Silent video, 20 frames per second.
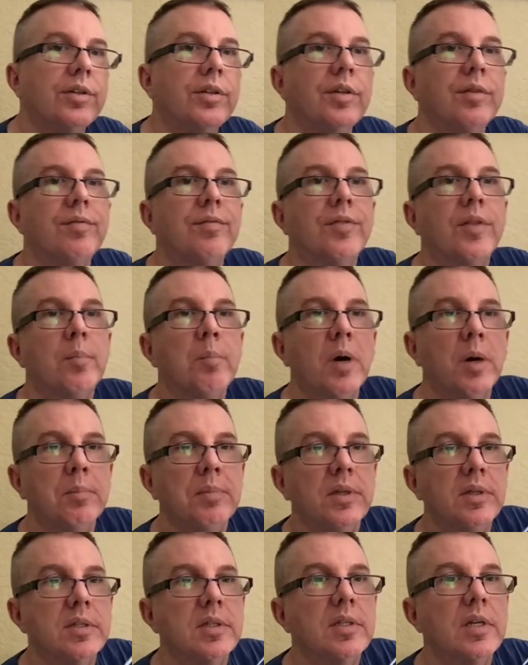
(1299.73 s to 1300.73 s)
if the
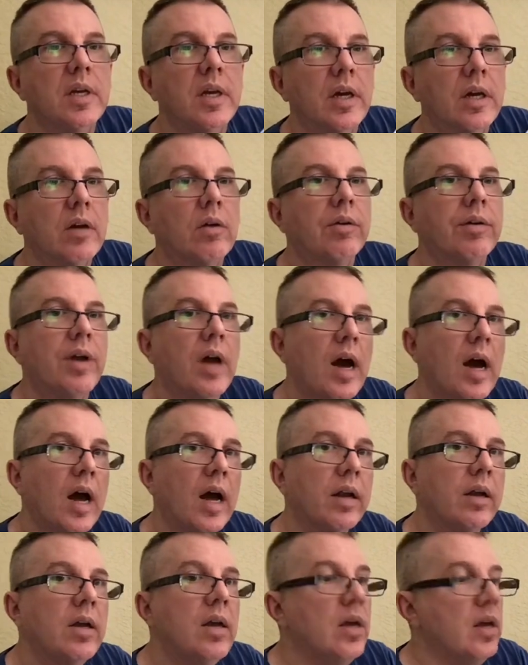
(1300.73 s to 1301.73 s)
puppy's sick or not,
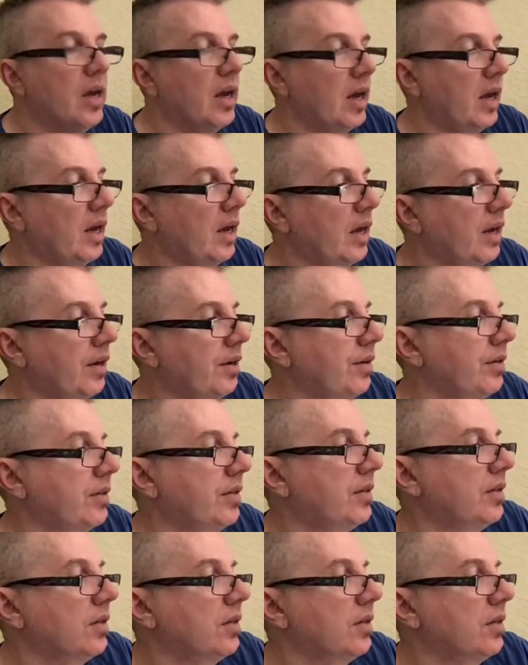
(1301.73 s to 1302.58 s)
and